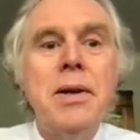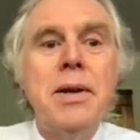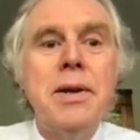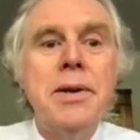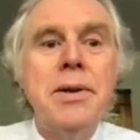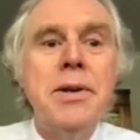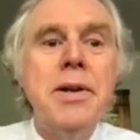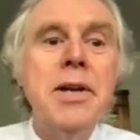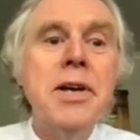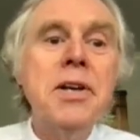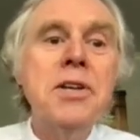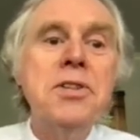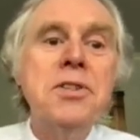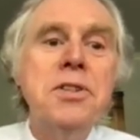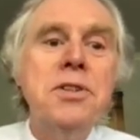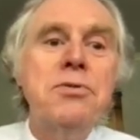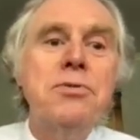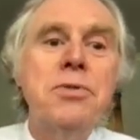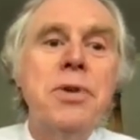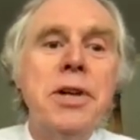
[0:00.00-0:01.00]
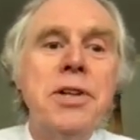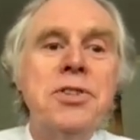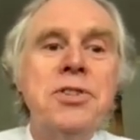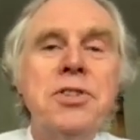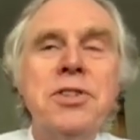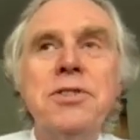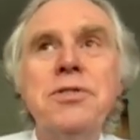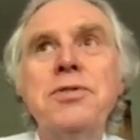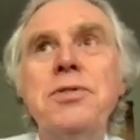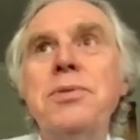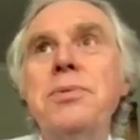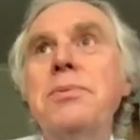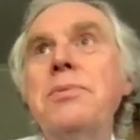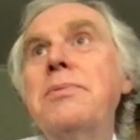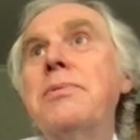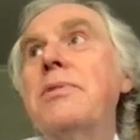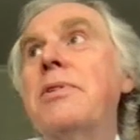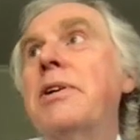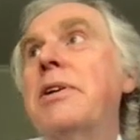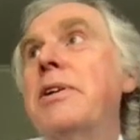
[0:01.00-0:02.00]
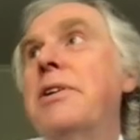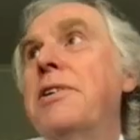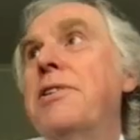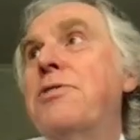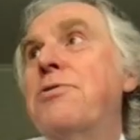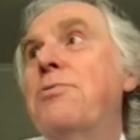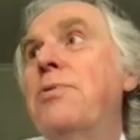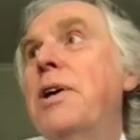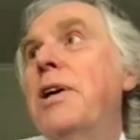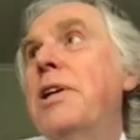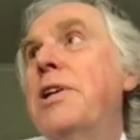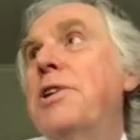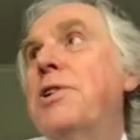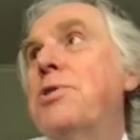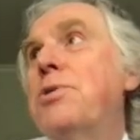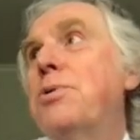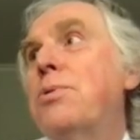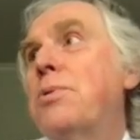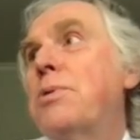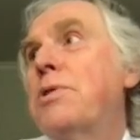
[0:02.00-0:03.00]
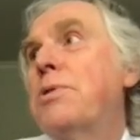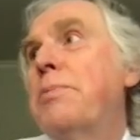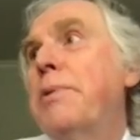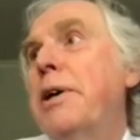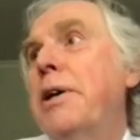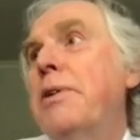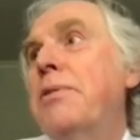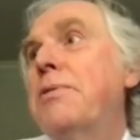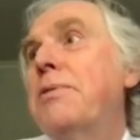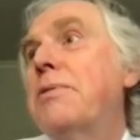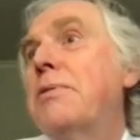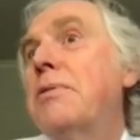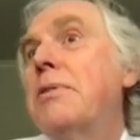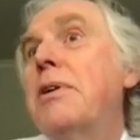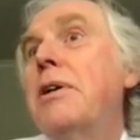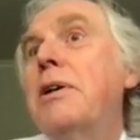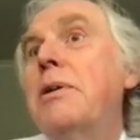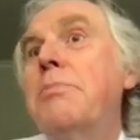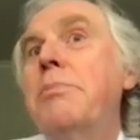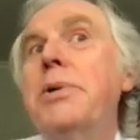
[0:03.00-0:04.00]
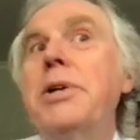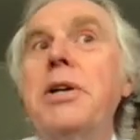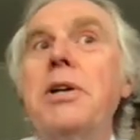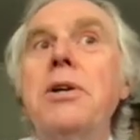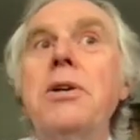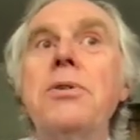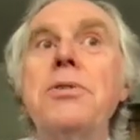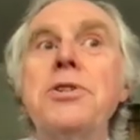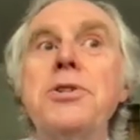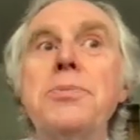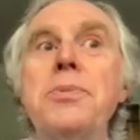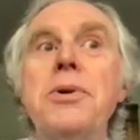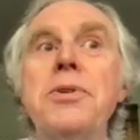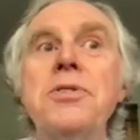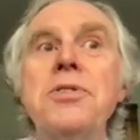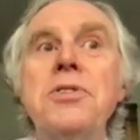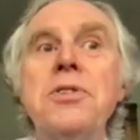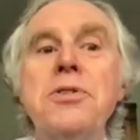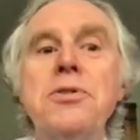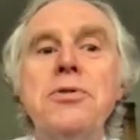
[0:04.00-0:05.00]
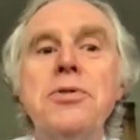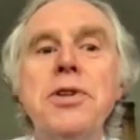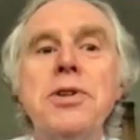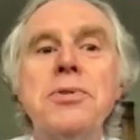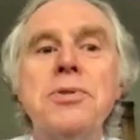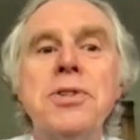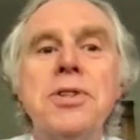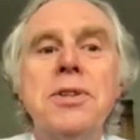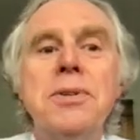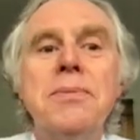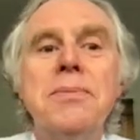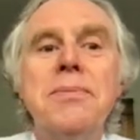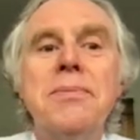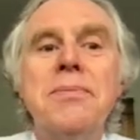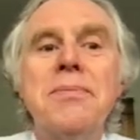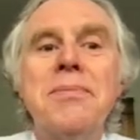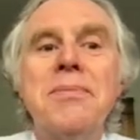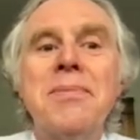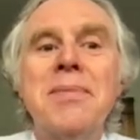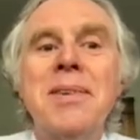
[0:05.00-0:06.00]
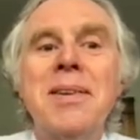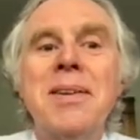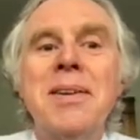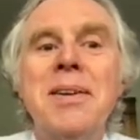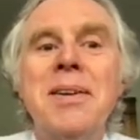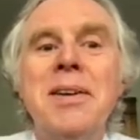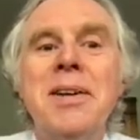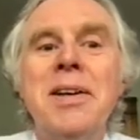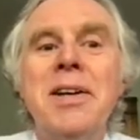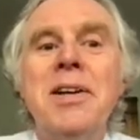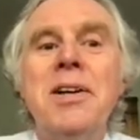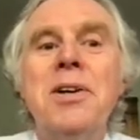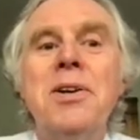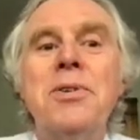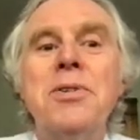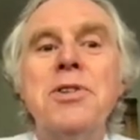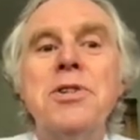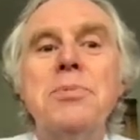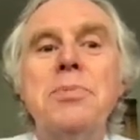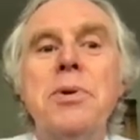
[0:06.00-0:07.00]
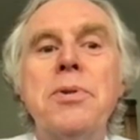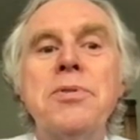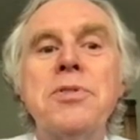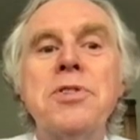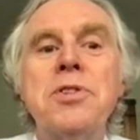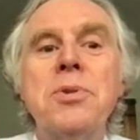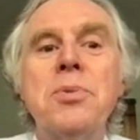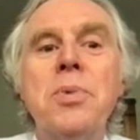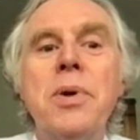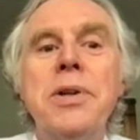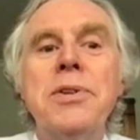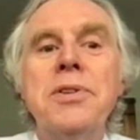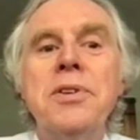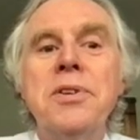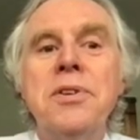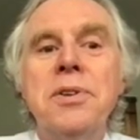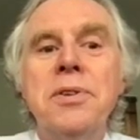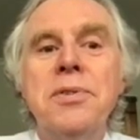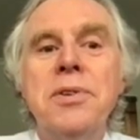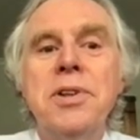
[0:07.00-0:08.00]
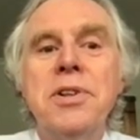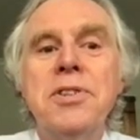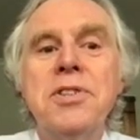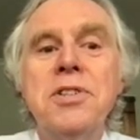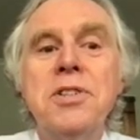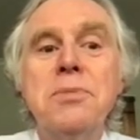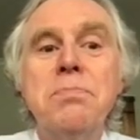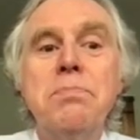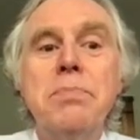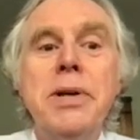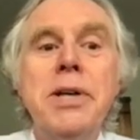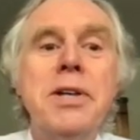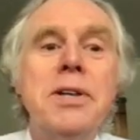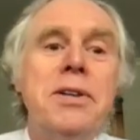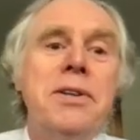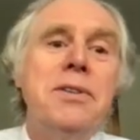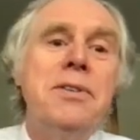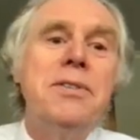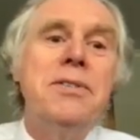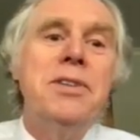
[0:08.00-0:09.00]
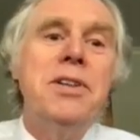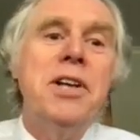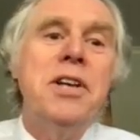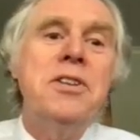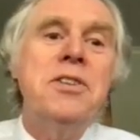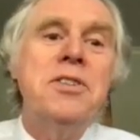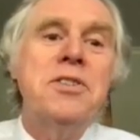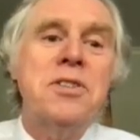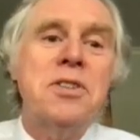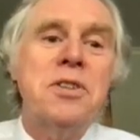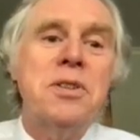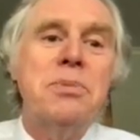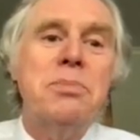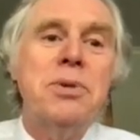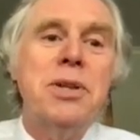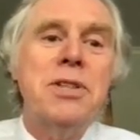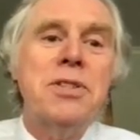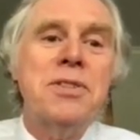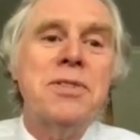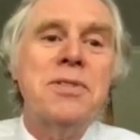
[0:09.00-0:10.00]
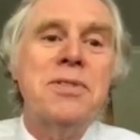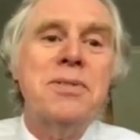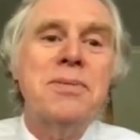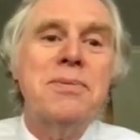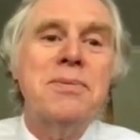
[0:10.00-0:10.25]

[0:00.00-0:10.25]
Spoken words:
Negative redshift is rarely talked about, but it corresponds to the future. It corresponds to when the universe is bigger than it is at the present.